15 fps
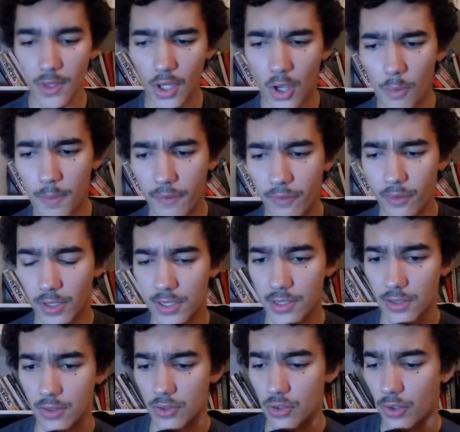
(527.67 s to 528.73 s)
hope everyone is
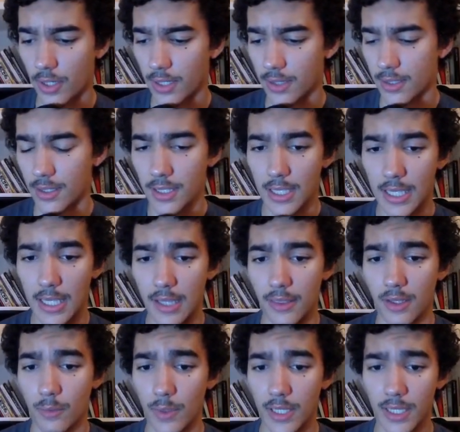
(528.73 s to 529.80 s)
enjoying
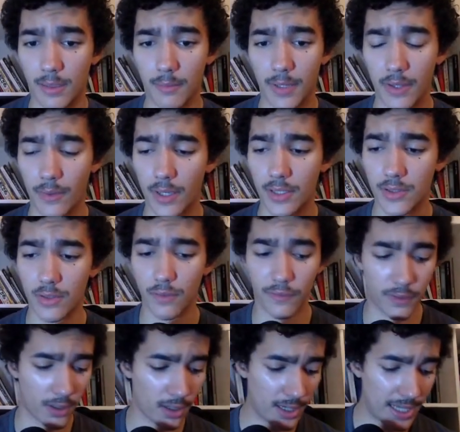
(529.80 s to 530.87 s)
their weekend, by the way, so
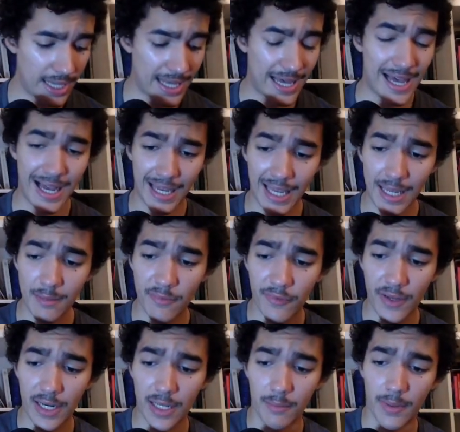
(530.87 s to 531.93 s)
far. I am
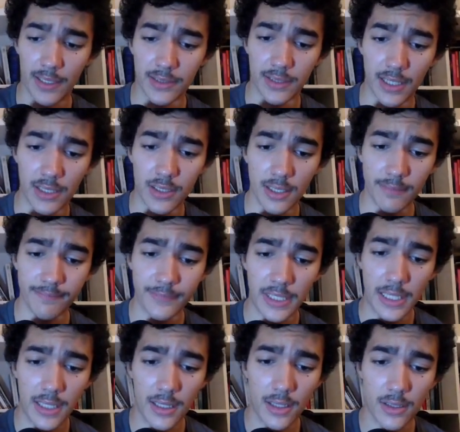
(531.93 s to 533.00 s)
feeling better, actually.
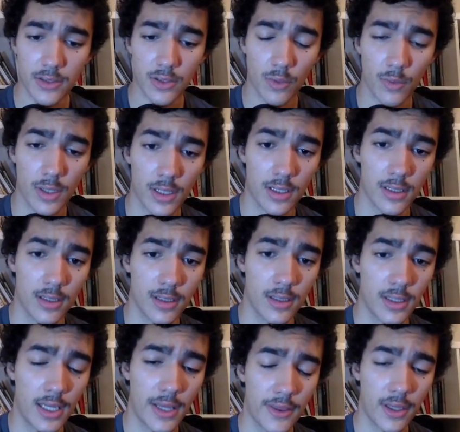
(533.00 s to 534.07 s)
So,
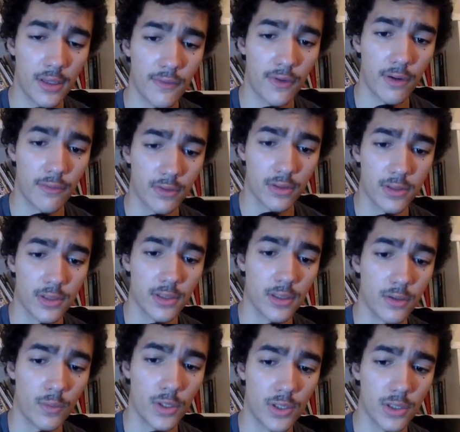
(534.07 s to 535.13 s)
yeah, thank you for everyone's
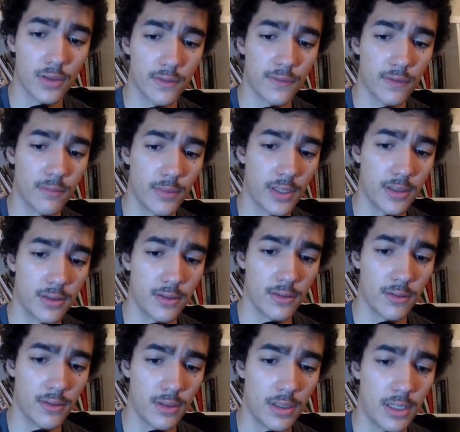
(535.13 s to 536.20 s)
wishes for me
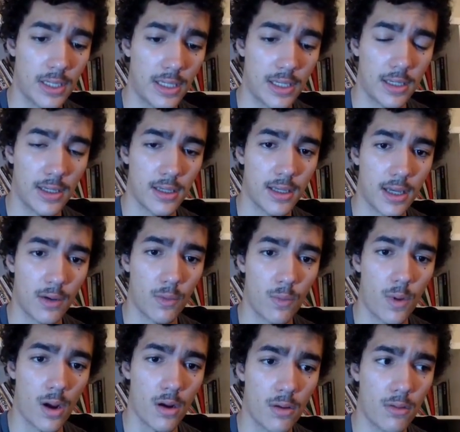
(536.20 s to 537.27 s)
to get
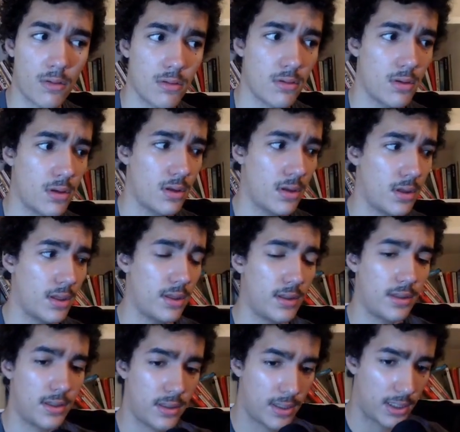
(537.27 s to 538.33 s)
well.
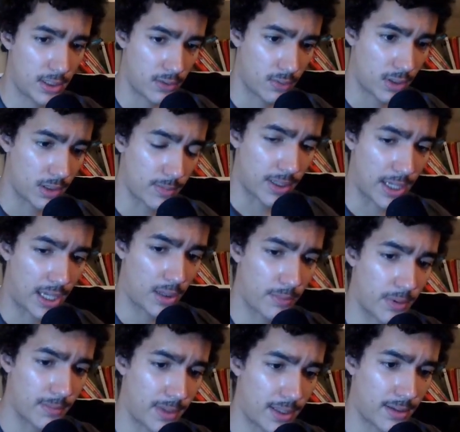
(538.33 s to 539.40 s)
Tea's really been
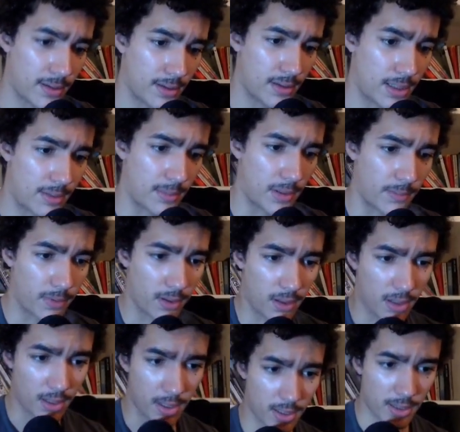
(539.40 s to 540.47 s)
helping me. Let me
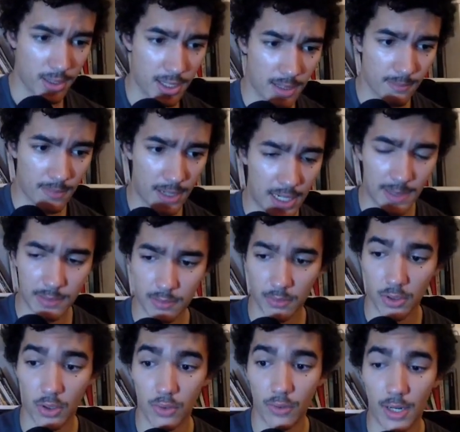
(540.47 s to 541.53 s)
plug my laptop.
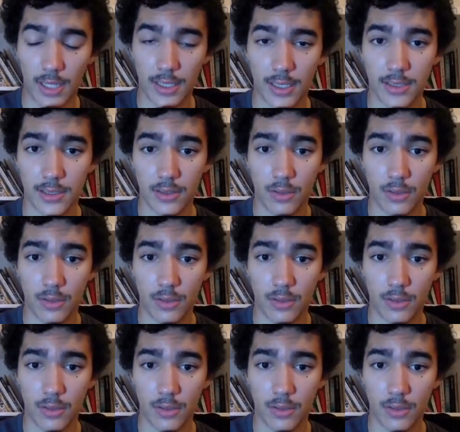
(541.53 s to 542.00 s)
Great, because I